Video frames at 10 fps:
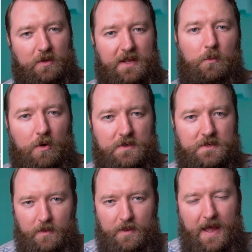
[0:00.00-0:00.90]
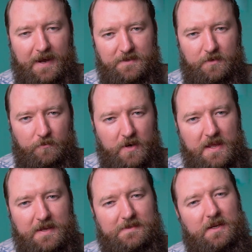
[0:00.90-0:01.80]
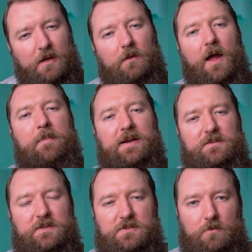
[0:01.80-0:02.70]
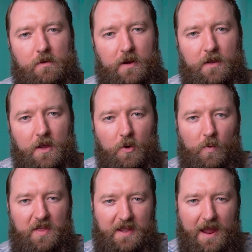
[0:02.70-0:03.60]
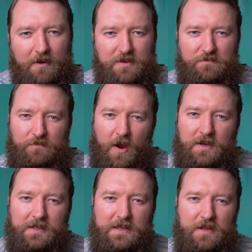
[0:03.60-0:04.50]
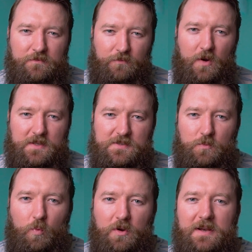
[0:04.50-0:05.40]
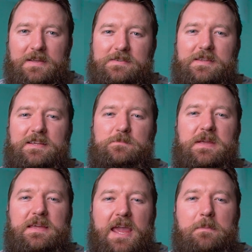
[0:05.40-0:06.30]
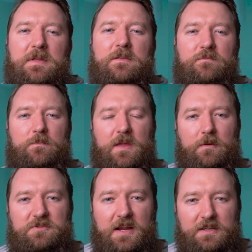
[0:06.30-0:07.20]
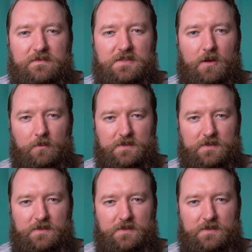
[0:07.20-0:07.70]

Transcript: what they want. Act 3 is the climax of the story, where the character finally confronts what it is that has been keeping them from their objective this whole